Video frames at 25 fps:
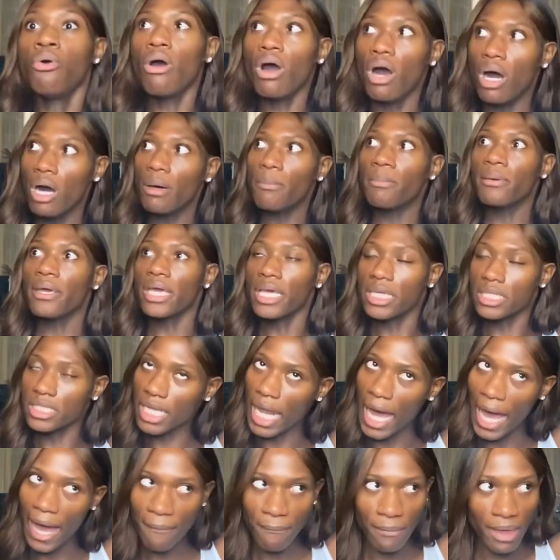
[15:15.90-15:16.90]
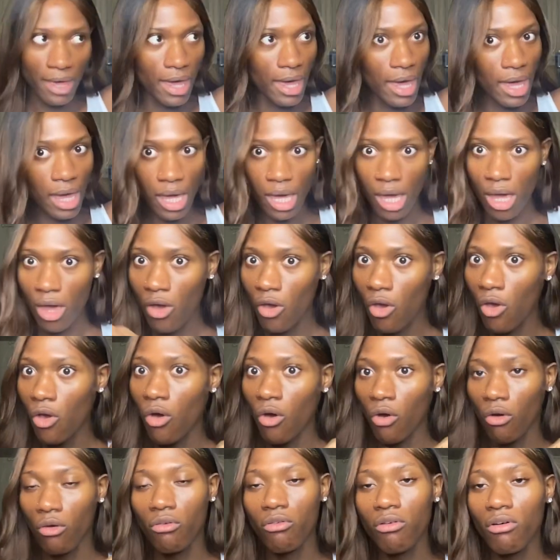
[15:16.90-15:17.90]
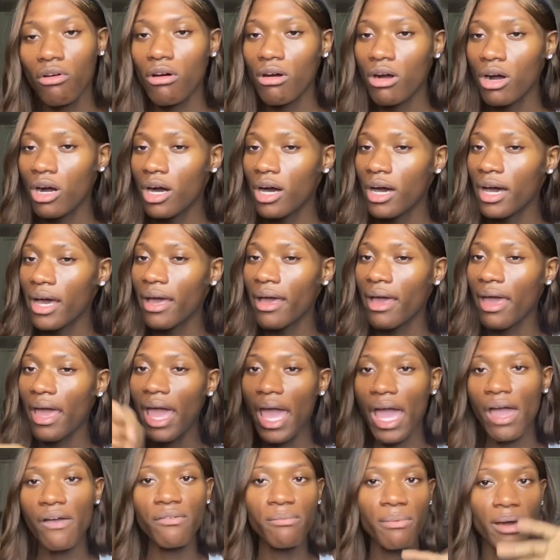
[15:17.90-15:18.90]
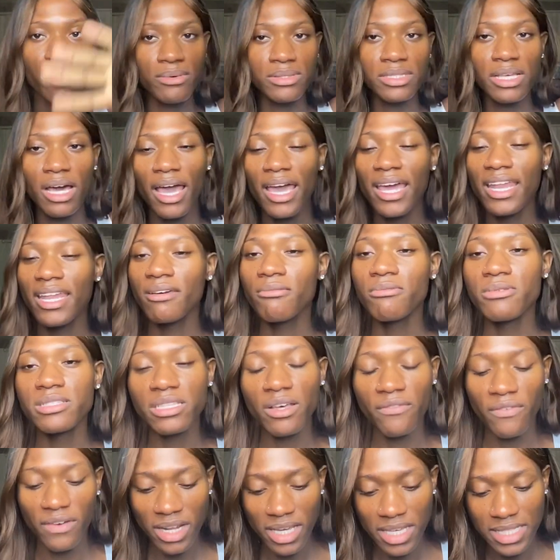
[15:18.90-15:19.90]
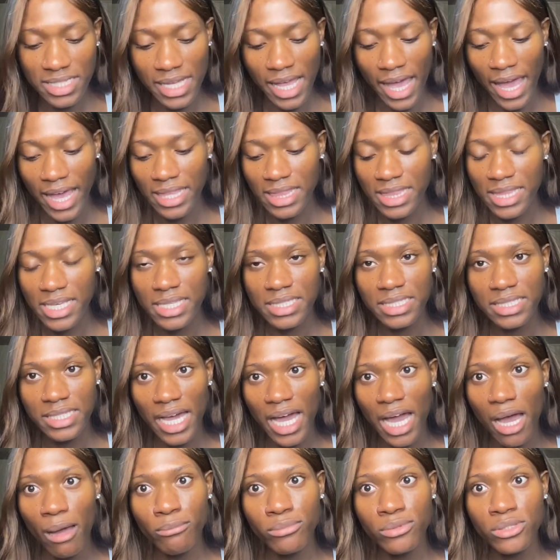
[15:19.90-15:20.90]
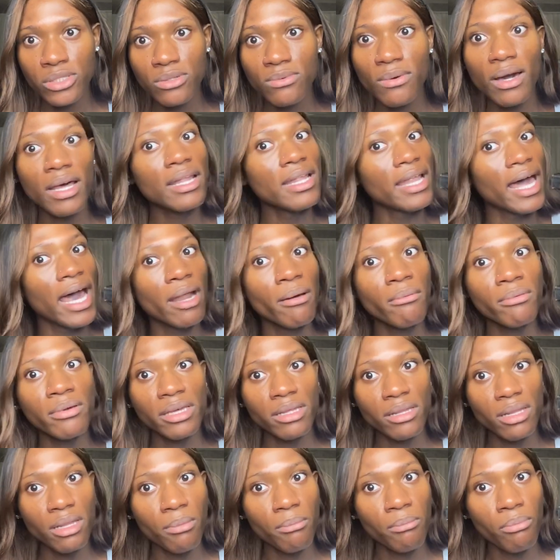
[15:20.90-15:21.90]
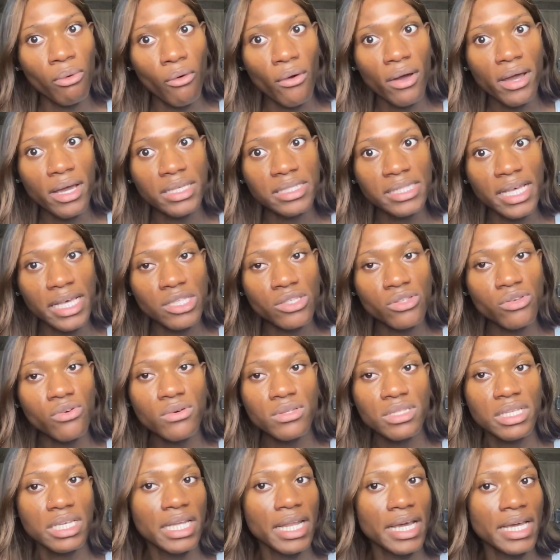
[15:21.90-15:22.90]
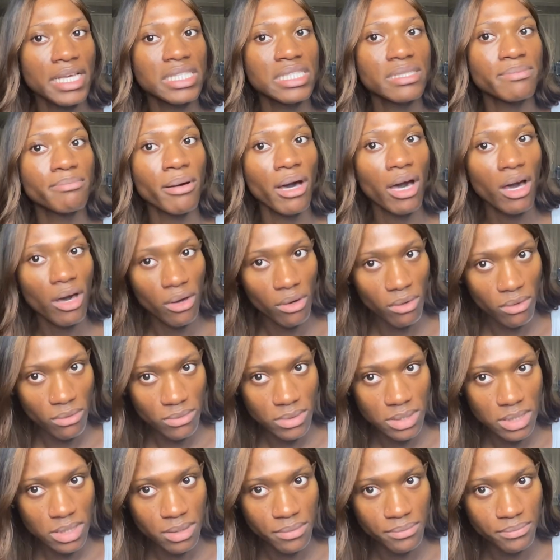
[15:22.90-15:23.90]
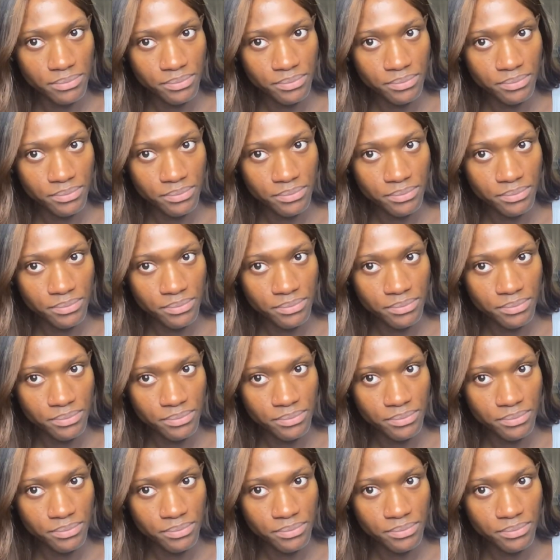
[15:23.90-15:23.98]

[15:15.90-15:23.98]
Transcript: up, bitch. I mean, girl, everybody was talking. And it was so funny because at this time too, a lot of boys at school was getting exposed.